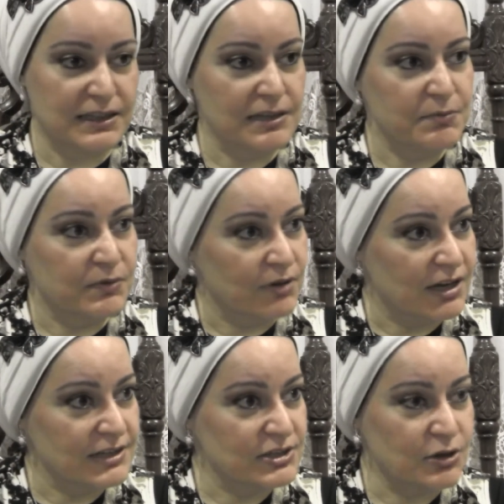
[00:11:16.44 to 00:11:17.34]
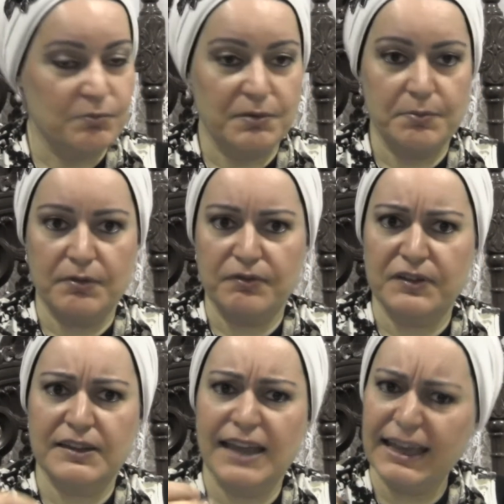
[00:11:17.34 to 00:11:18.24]
keep grudge on people
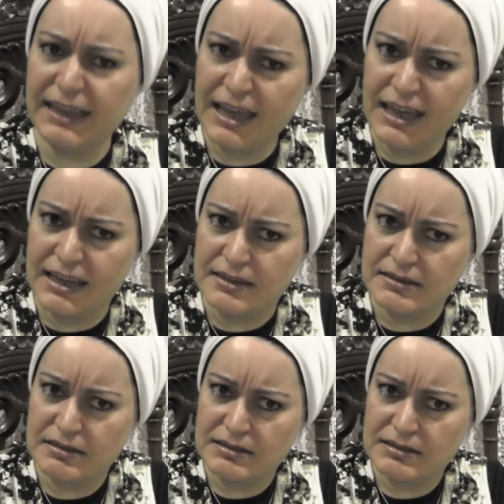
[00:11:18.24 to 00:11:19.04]
for decades.